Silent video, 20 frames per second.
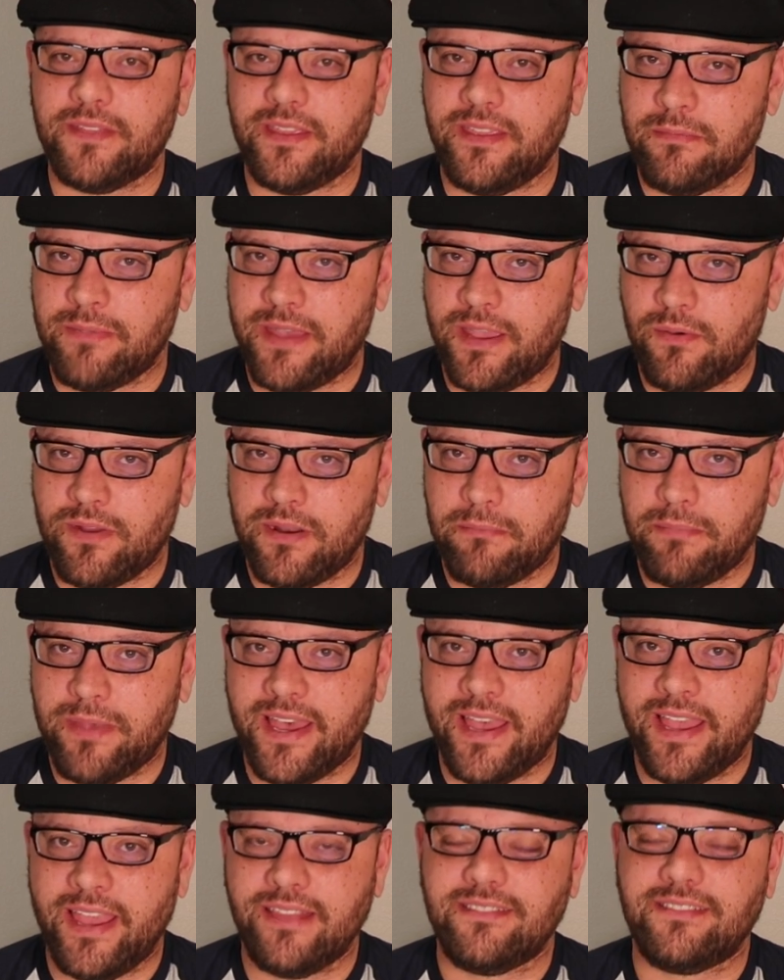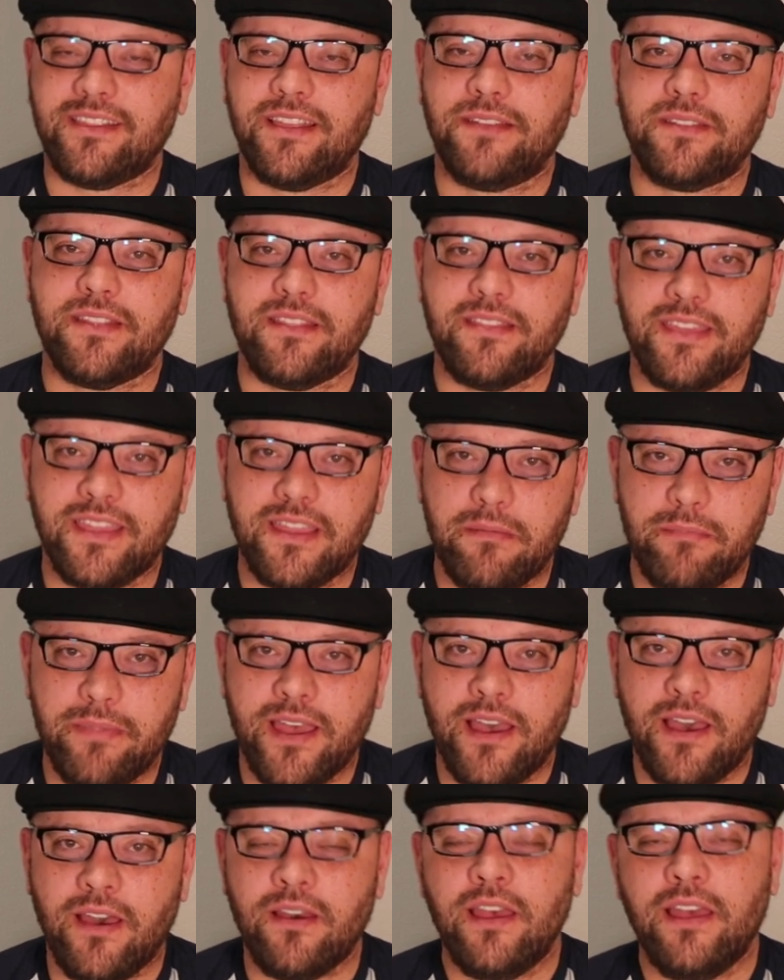that you might want to buy stuff to think
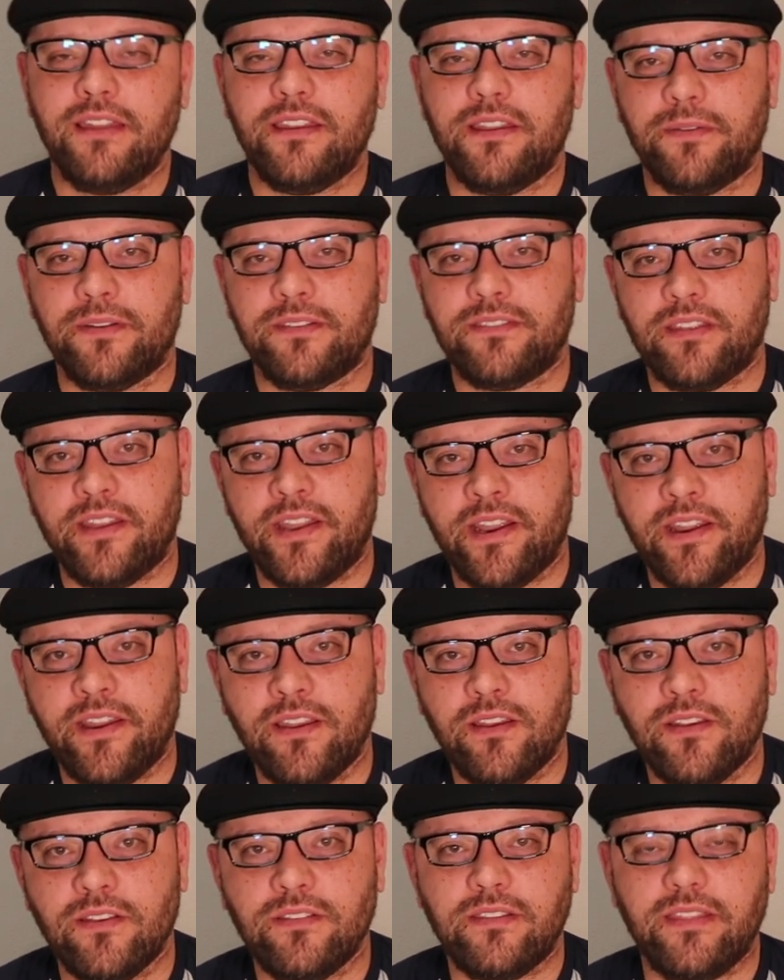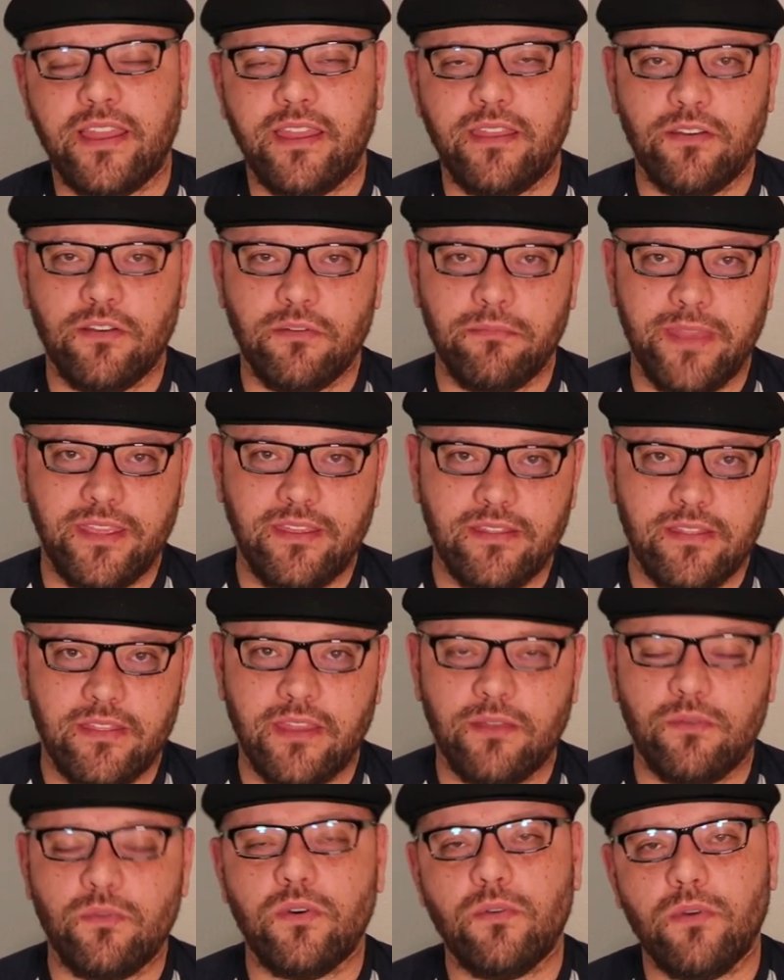about different scenarios that will make you
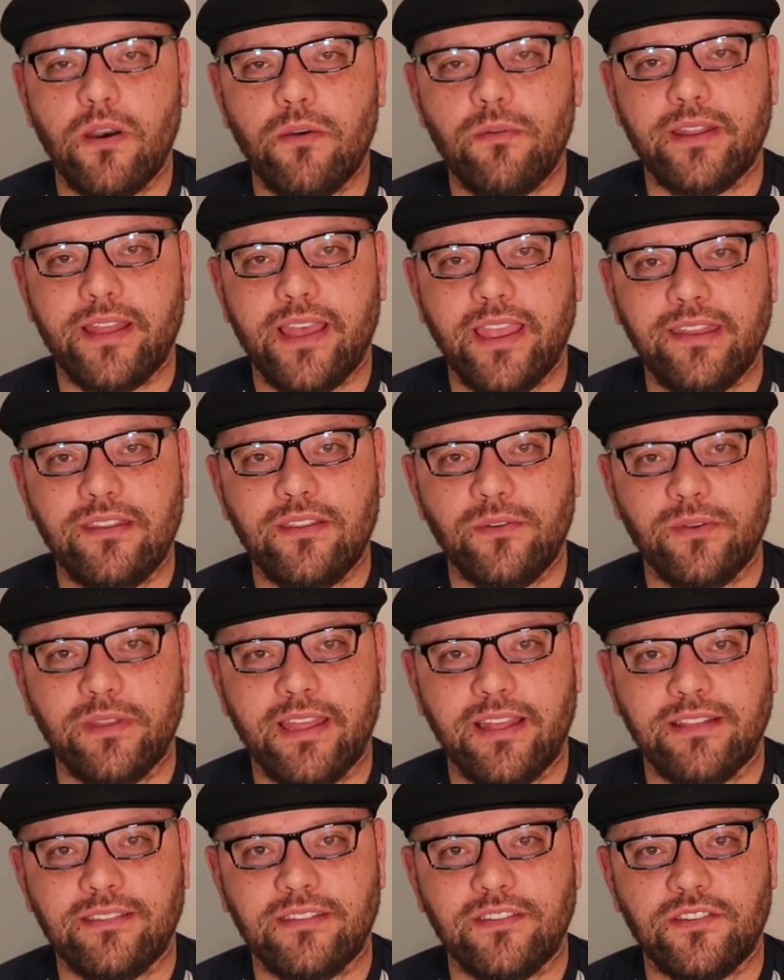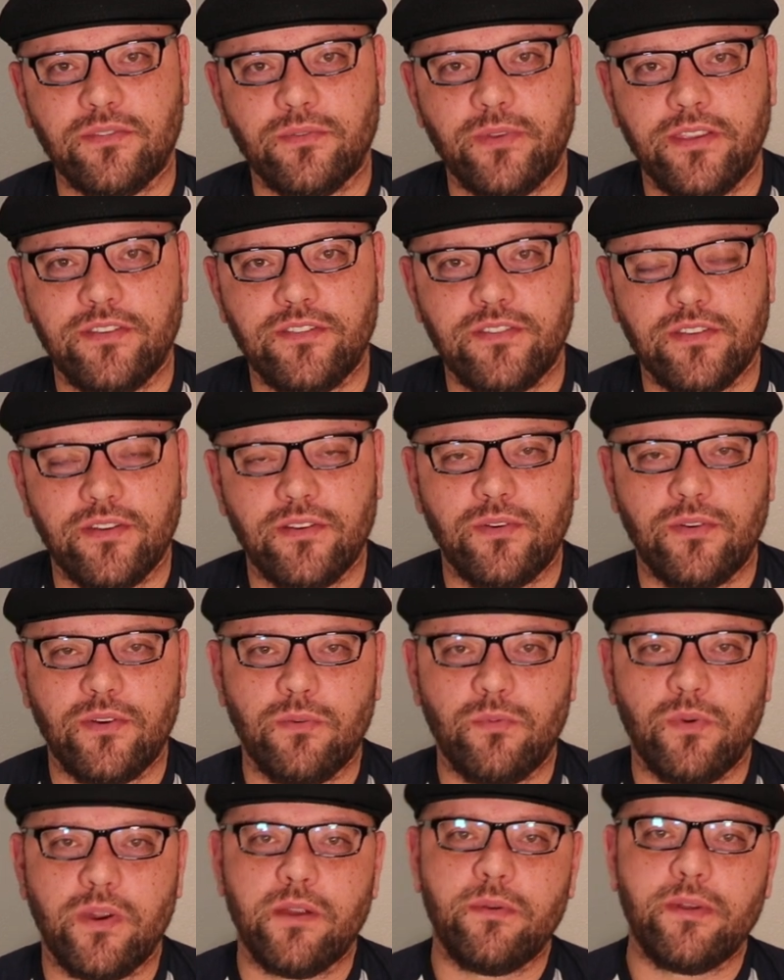think well what would i do in that situation
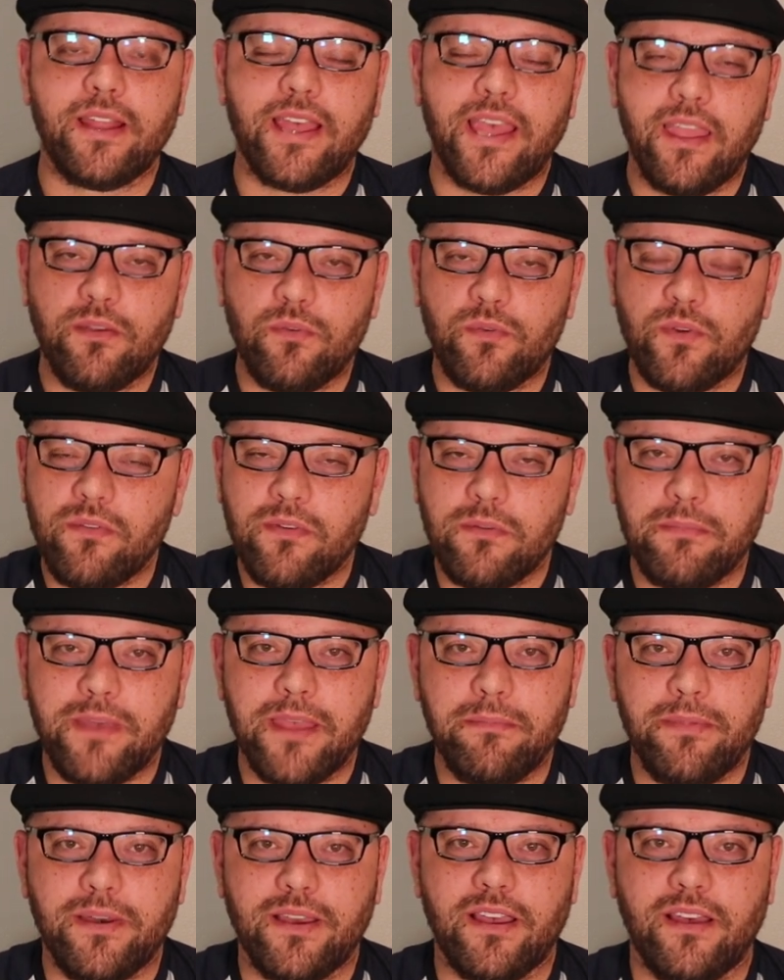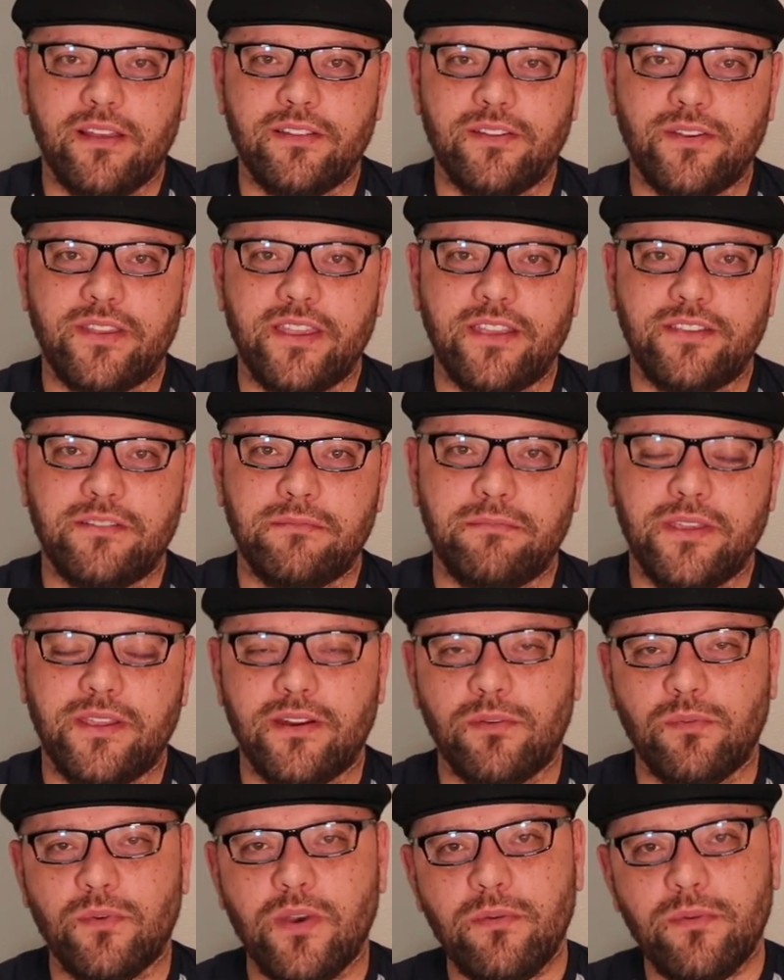or where would i where would my bug out location be
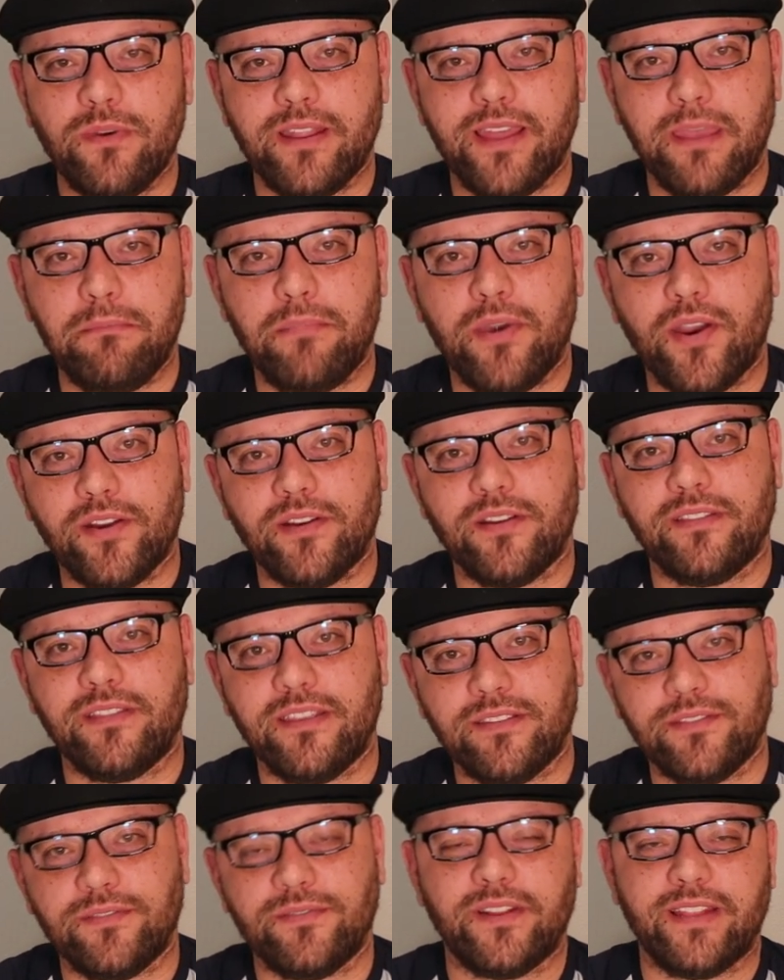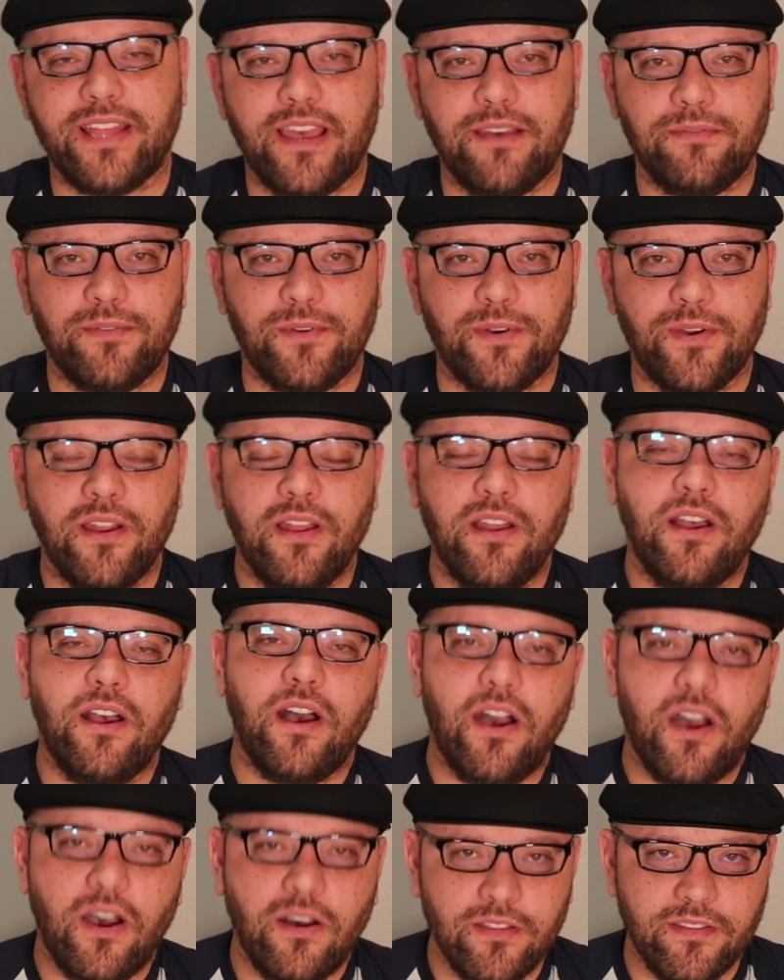or what would i barter this for that for
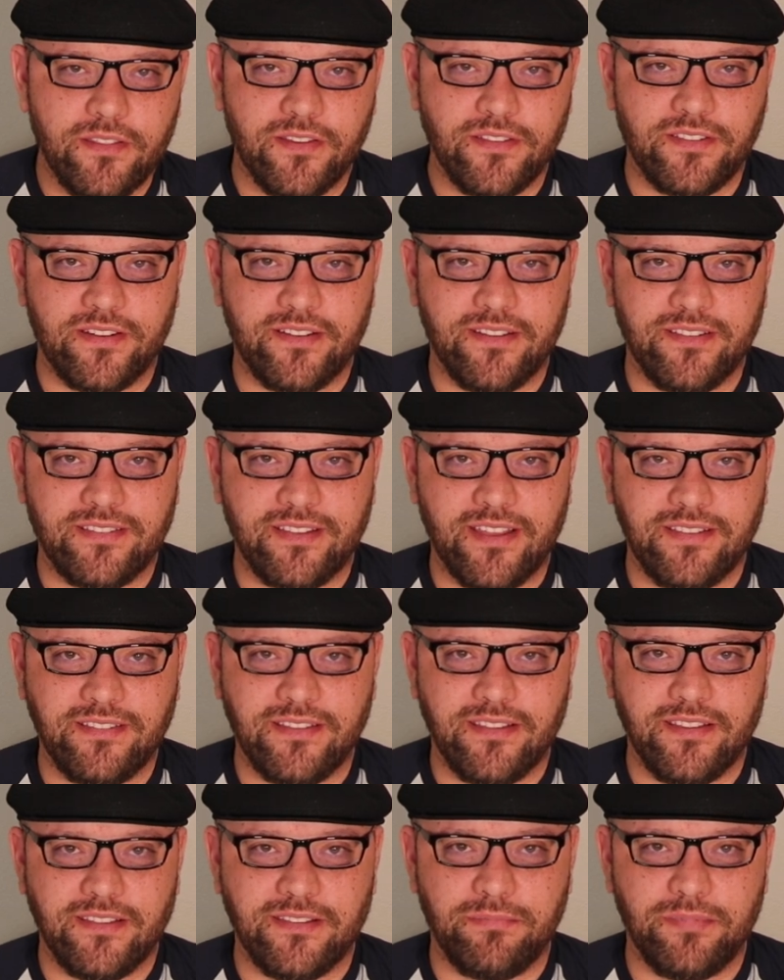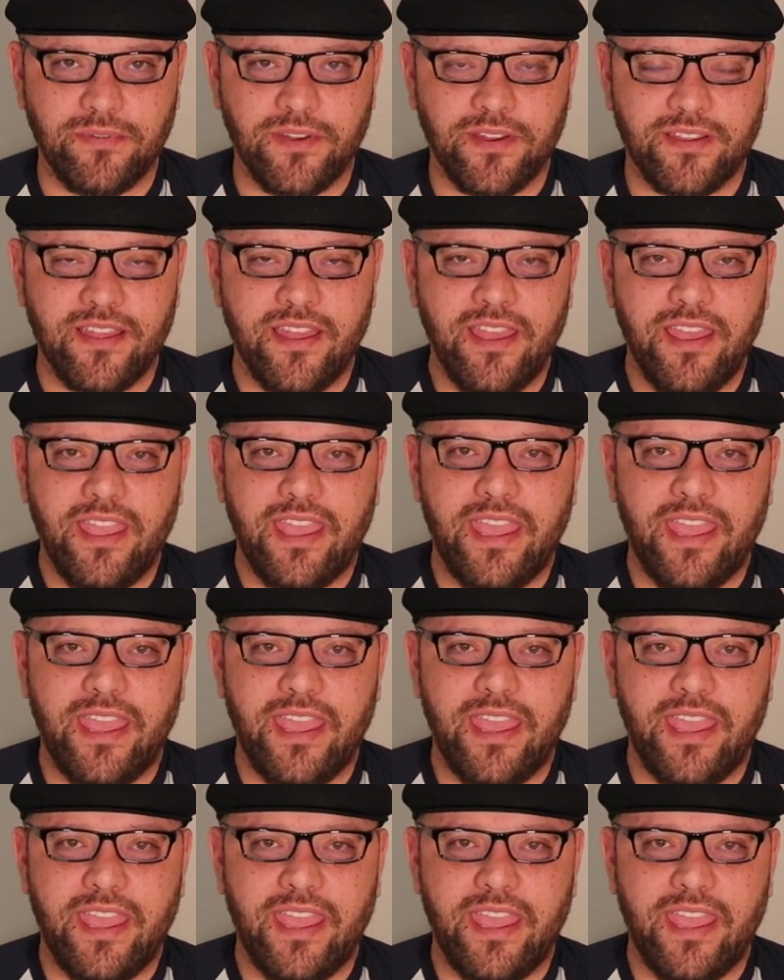all of those are discussed in this book